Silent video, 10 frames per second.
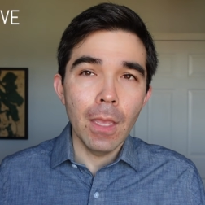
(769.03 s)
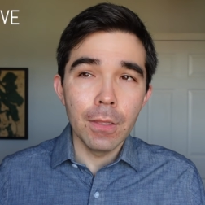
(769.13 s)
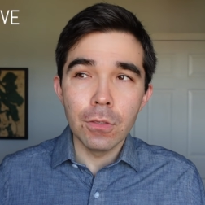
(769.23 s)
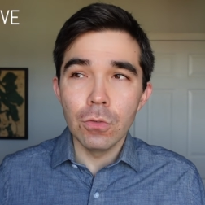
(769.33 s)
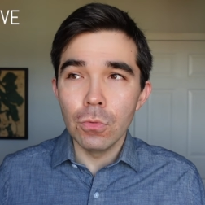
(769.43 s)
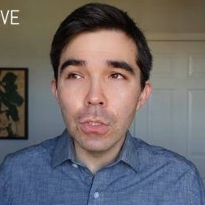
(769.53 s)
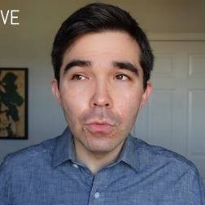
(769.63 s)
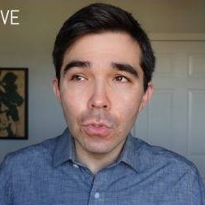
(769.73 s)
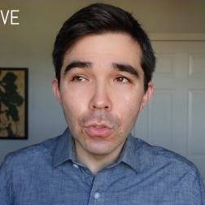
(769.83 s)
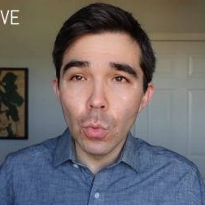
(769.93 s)
and you,
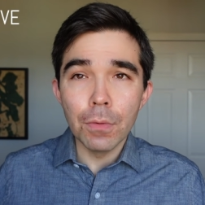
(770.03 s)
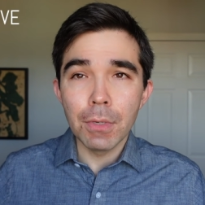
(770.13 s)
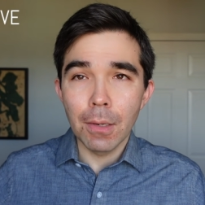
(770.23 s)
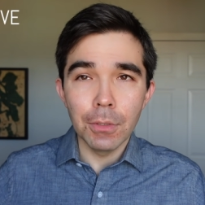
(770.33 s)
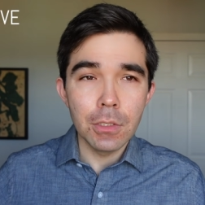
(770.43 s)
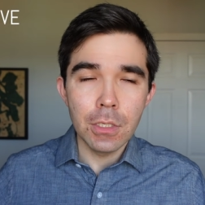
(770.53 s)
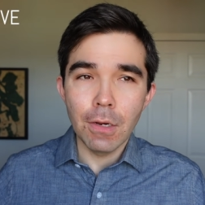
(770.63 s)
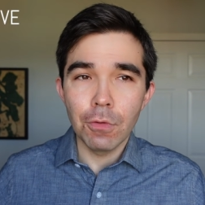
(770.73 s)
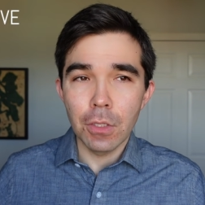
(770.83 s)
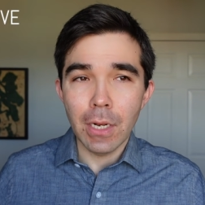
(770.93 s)
you you wouldn't be able to
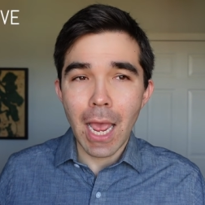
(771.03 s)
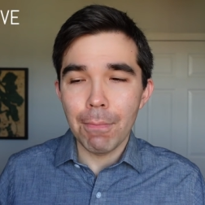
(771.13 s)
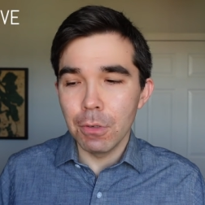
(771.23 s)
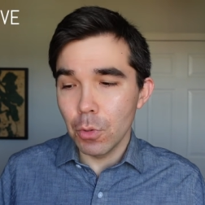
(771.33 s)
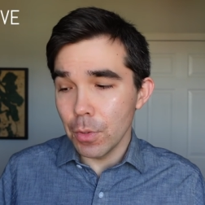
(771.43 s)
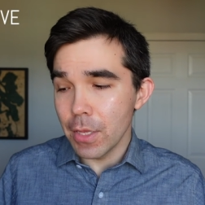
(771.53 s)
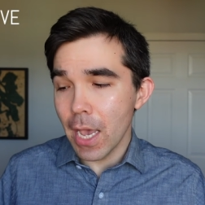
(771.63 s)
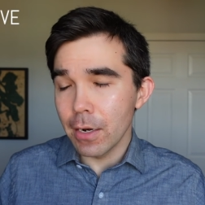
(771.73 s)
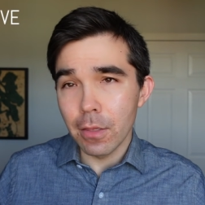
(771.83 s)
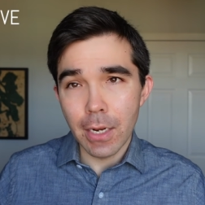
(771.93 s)
see everything that happened between
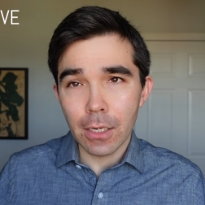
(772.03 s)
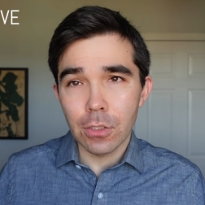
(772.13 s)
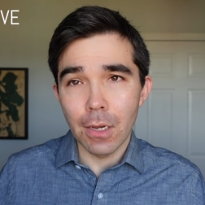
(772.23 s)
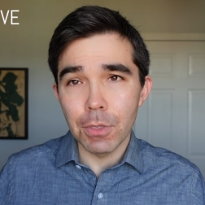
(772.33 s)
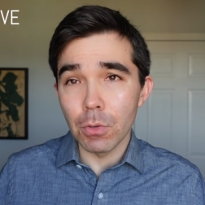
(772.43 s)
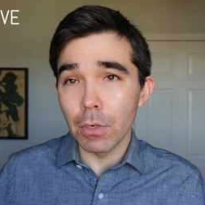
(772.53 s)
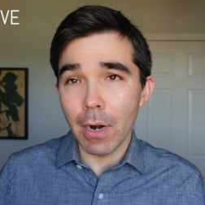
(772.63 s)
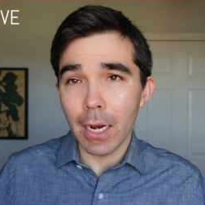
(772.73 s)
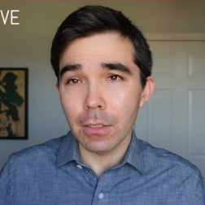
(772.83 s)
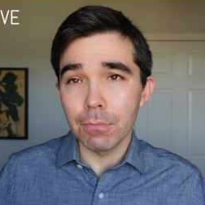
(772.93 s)
then and the next time that you
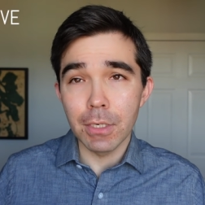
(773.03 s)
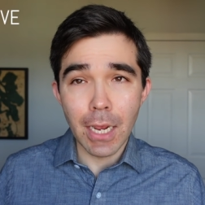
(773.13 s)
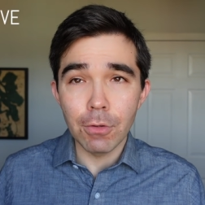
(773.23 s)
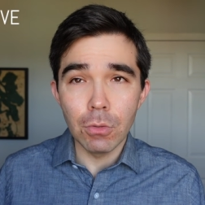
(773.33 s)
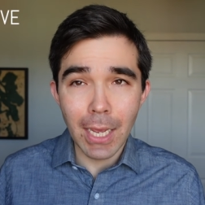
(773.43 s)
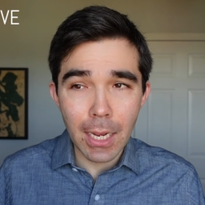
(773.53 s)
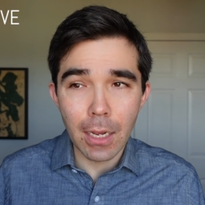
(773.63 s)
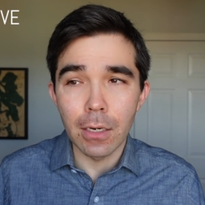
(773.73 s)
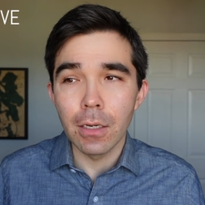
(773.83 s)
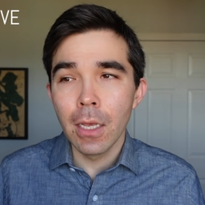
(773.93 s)
interacted but now you
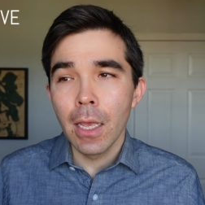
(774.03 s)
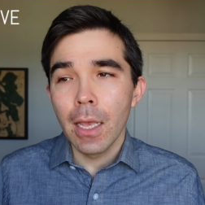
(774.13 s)
can